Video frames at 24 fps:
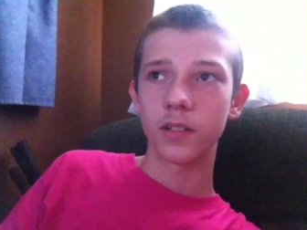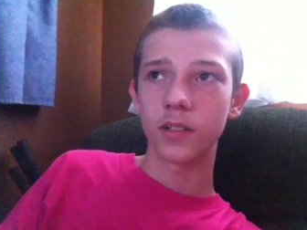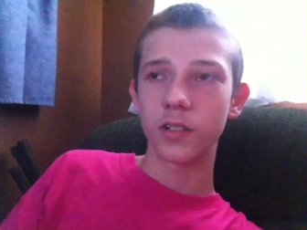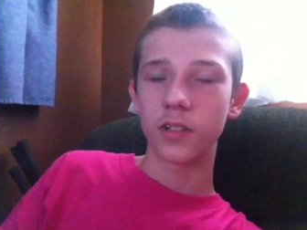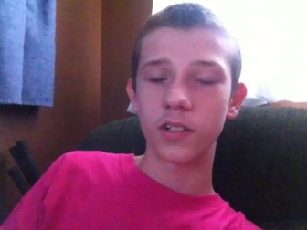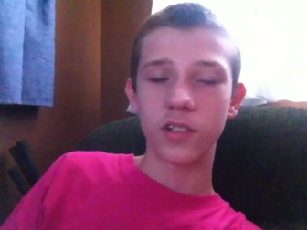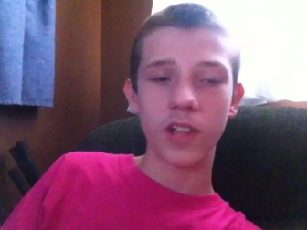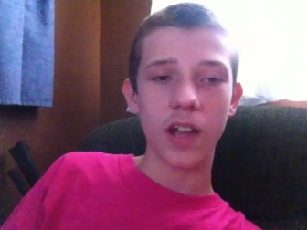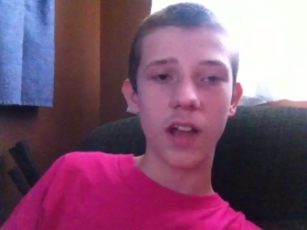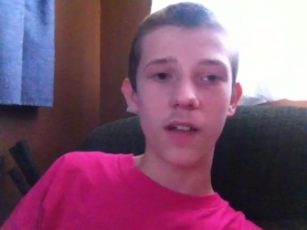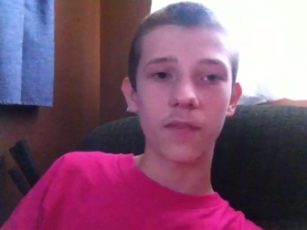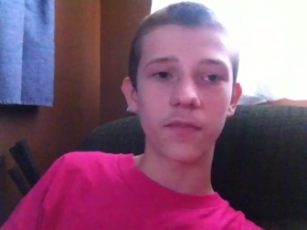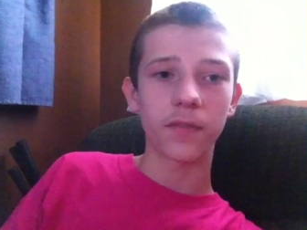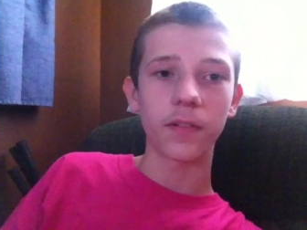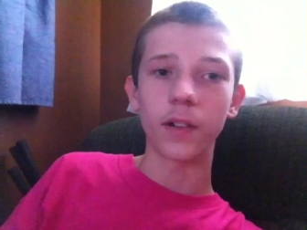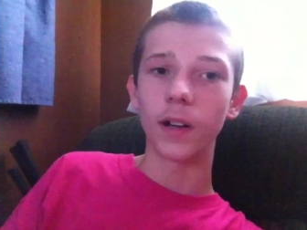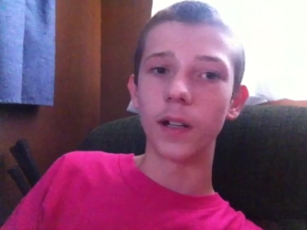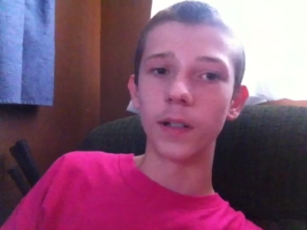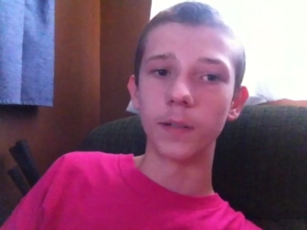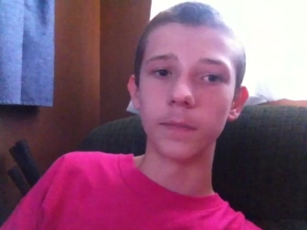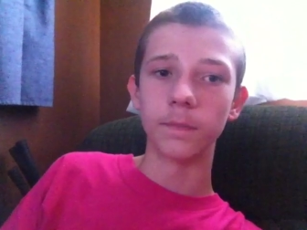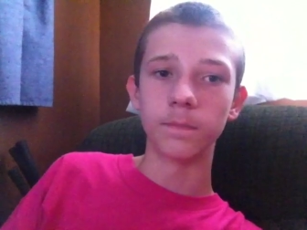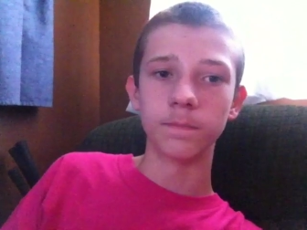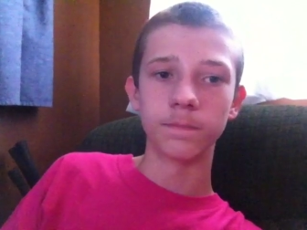just have
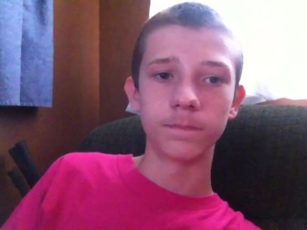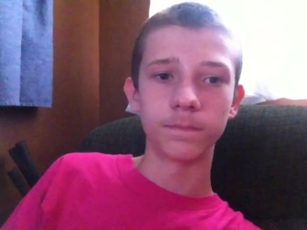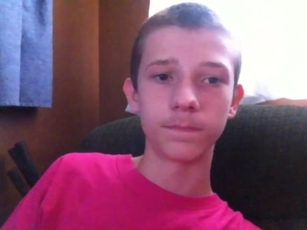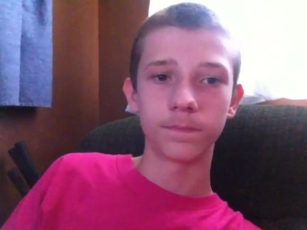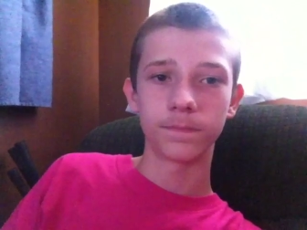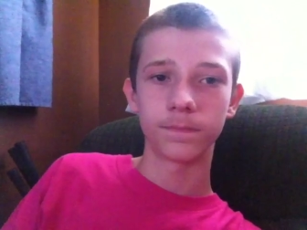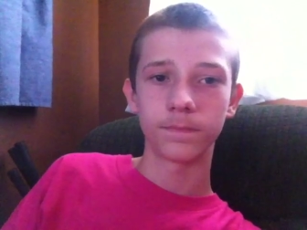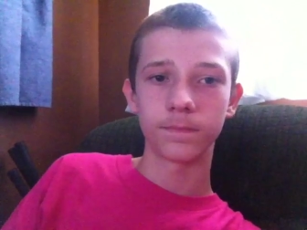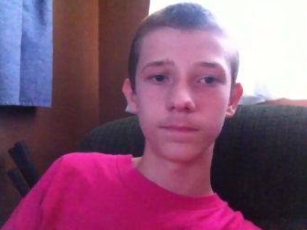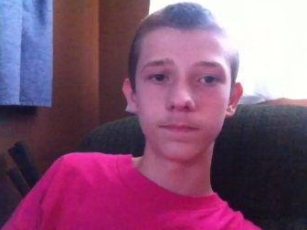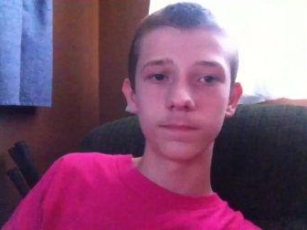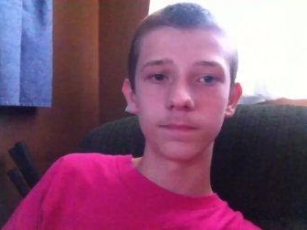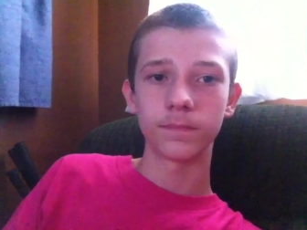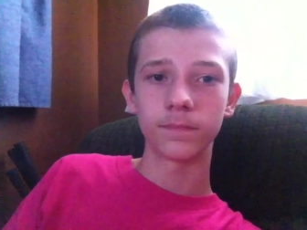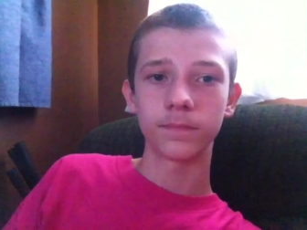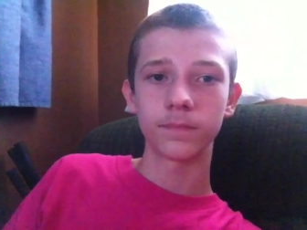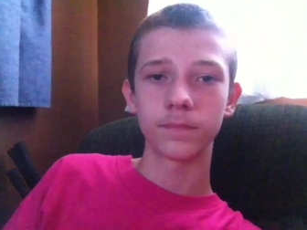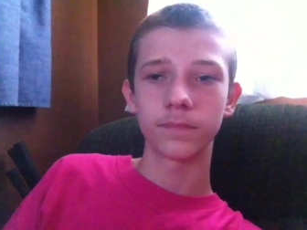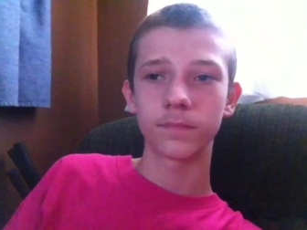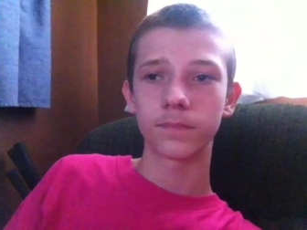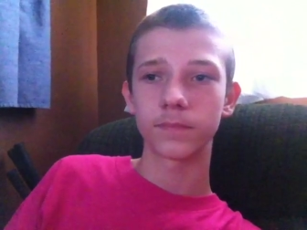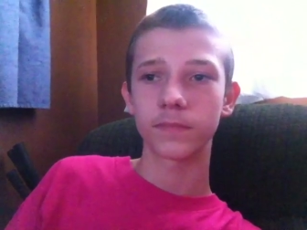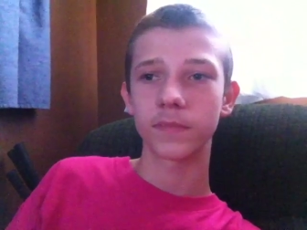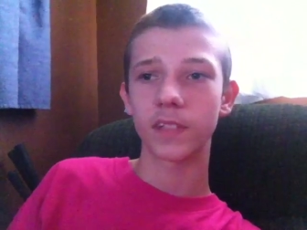fun.
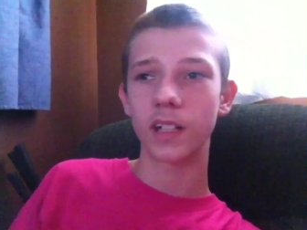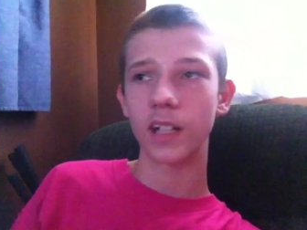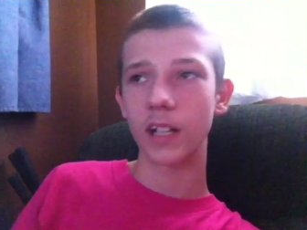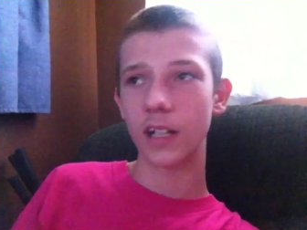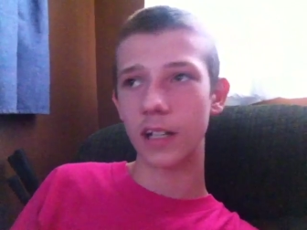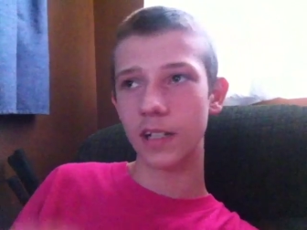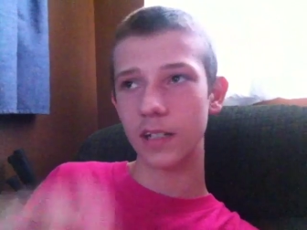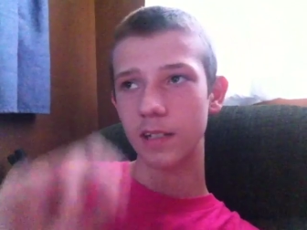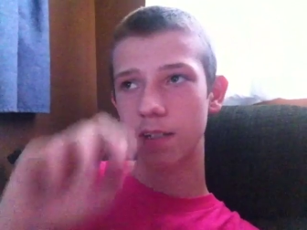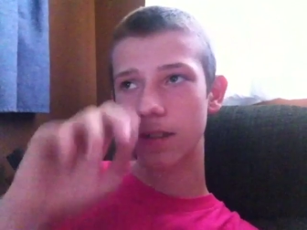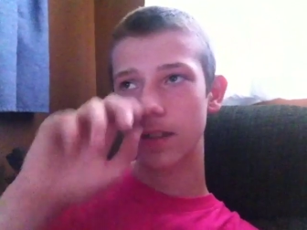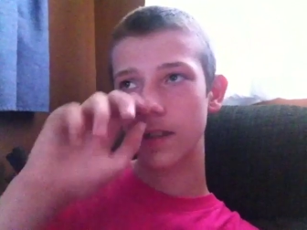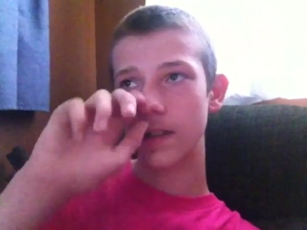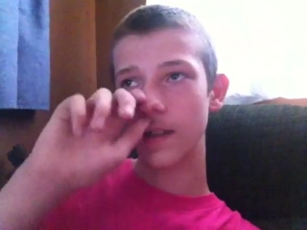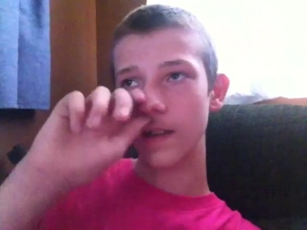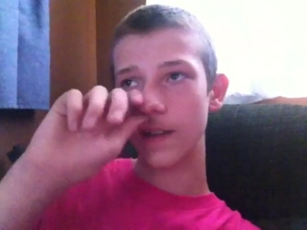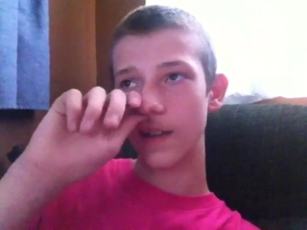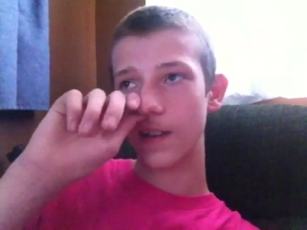Because